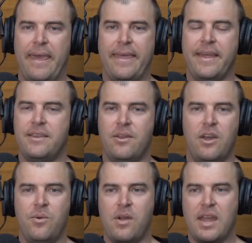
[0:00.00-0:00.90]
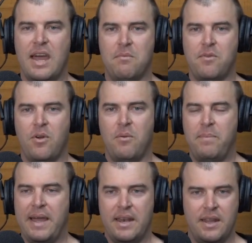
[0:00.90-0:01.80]
and they don't know where it come from,
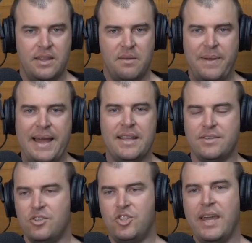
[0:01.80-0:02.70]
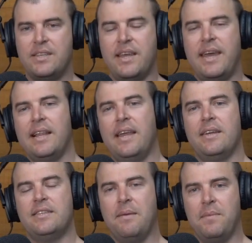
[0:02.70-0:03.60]
but in the past it's chased the hell
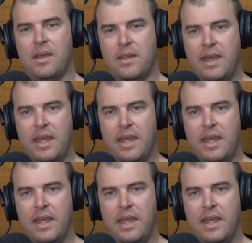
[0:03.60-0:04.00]
out of something.